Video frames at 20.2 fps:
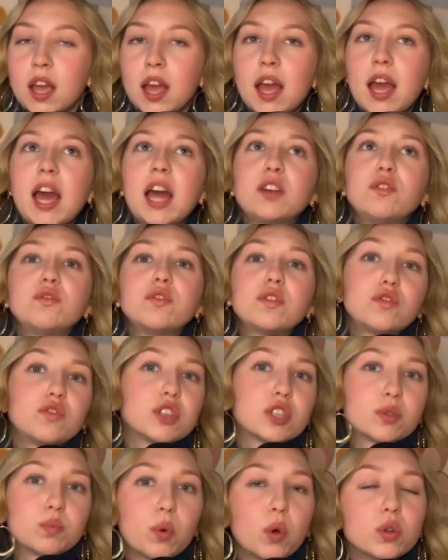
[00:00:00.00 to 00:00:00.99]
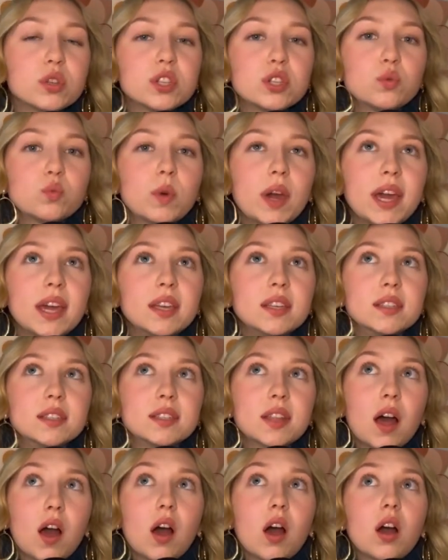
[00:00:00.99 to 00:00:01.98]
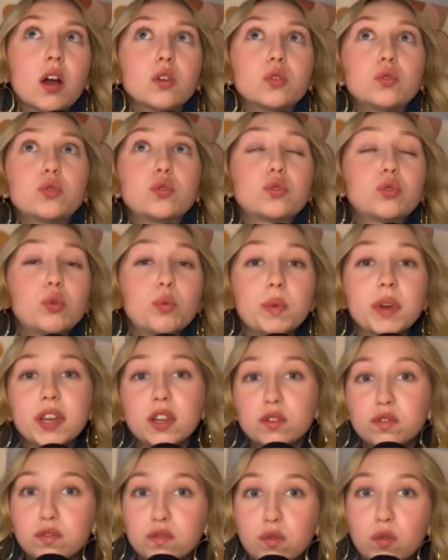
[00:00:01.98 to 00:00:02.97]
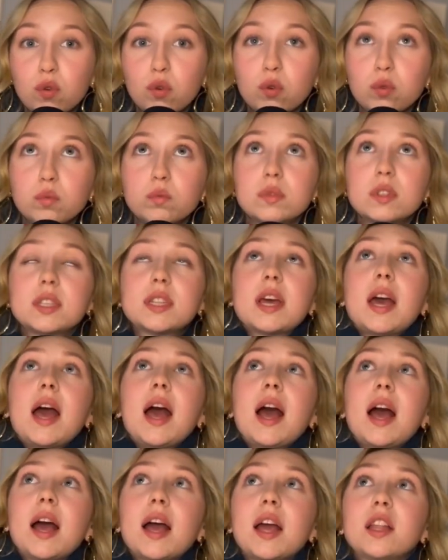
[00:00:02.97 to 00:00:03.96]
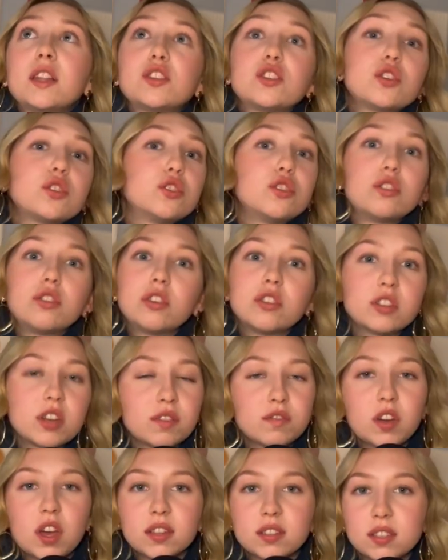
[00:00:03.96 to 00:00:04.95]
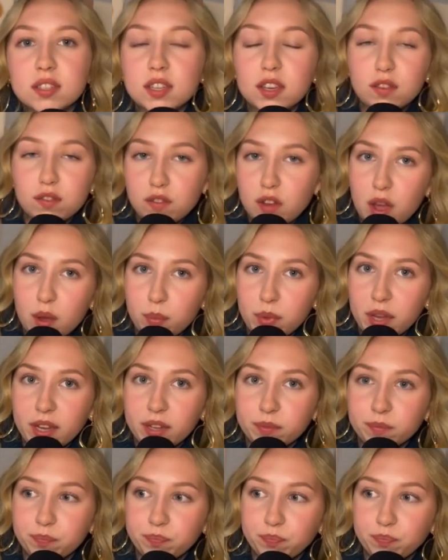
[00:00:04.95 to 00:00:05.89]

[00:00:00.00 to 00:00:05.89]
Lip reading: and respond in ways that are trauma informed and neurodiversity affirming.